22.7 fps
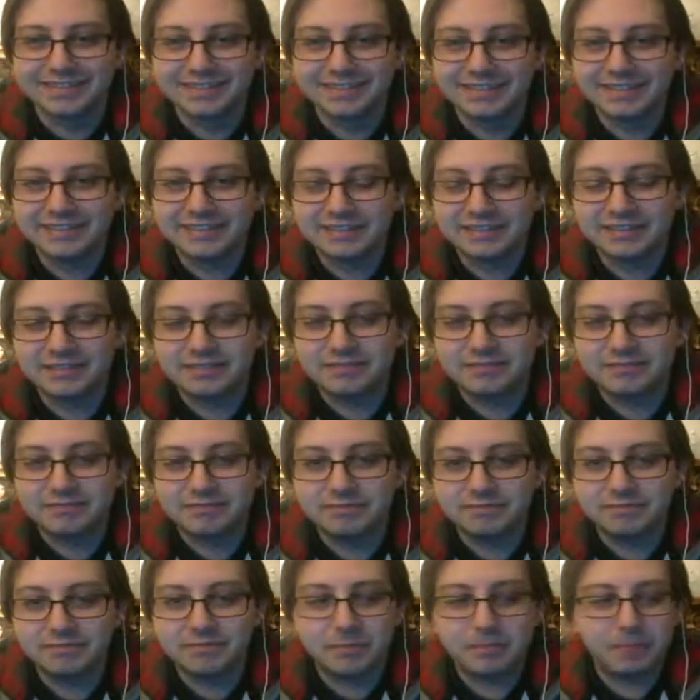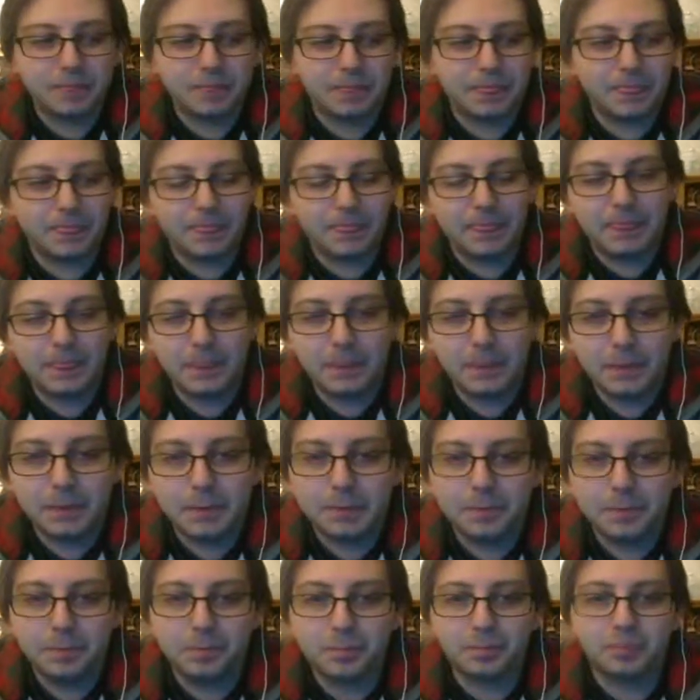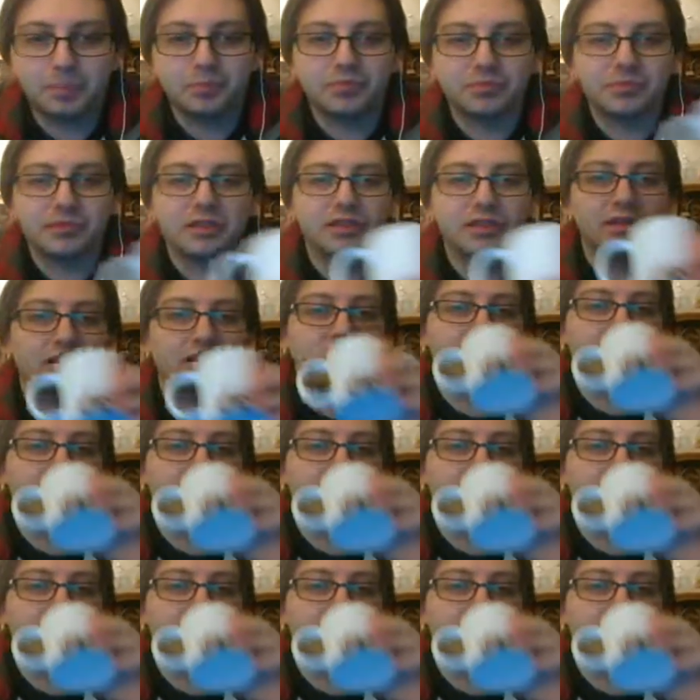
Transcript: yeah, from a booking standpoint, I think